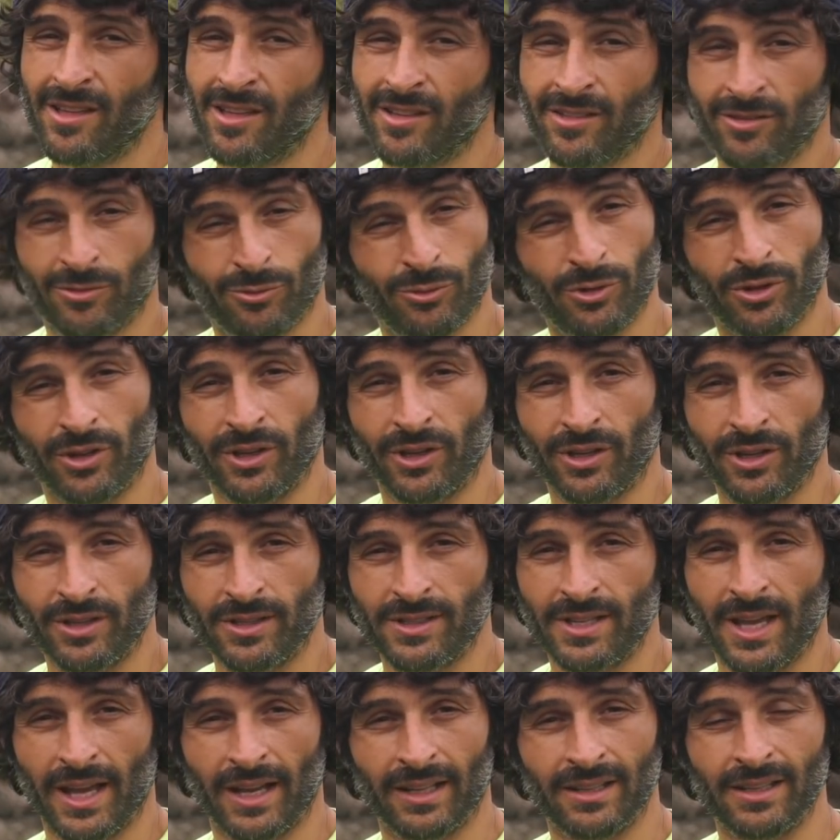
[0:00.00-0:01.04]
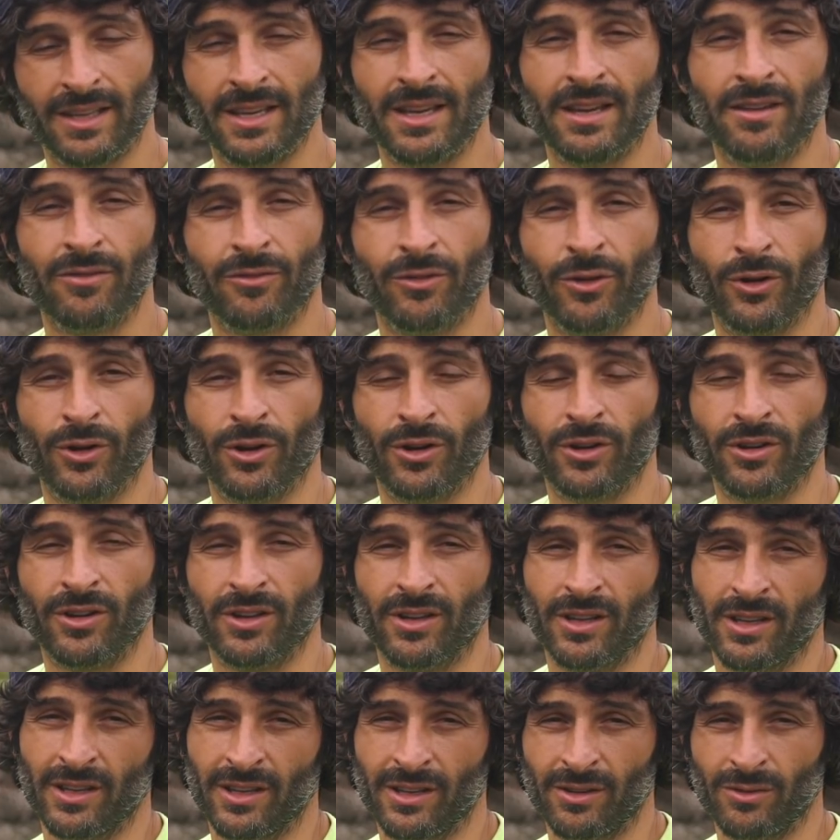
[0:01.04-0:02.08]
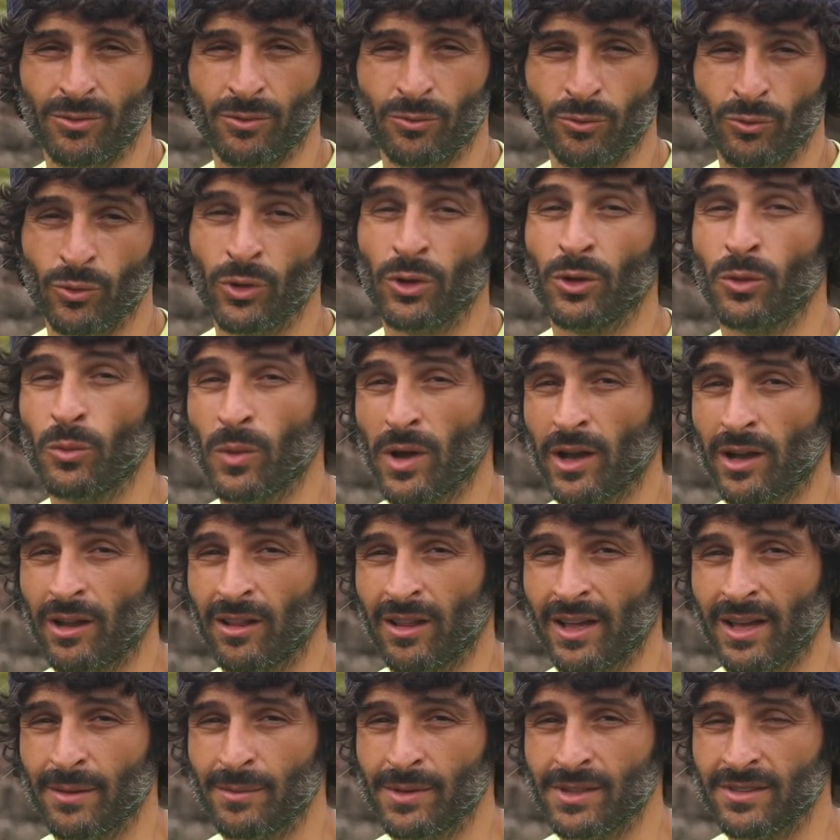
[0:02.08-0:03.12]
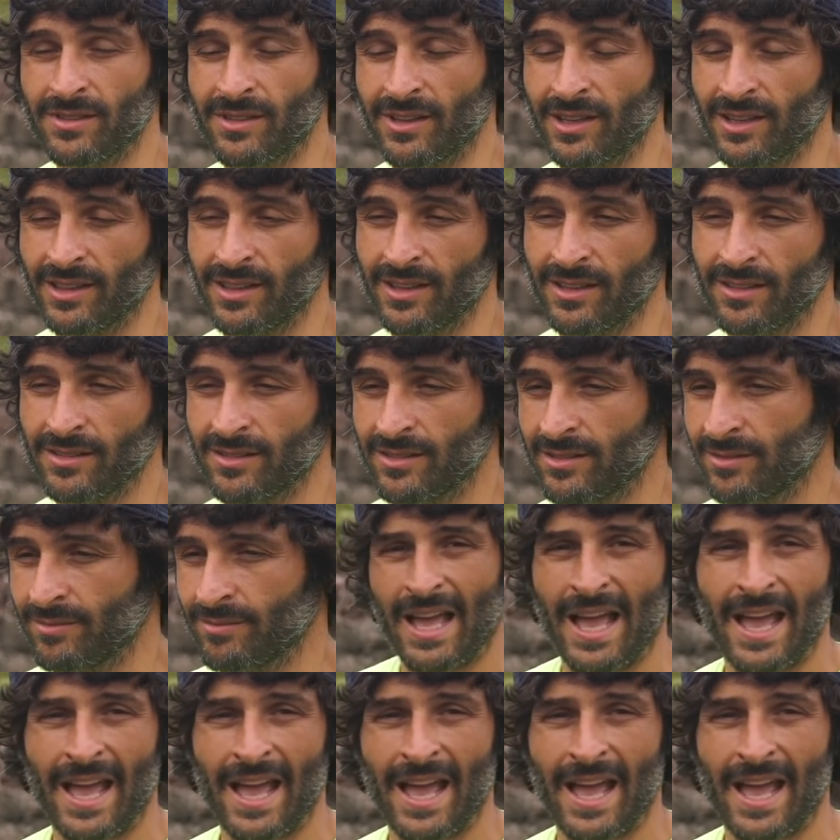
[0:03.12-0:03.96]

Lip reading: It's a really good technique for in really wet climates like this.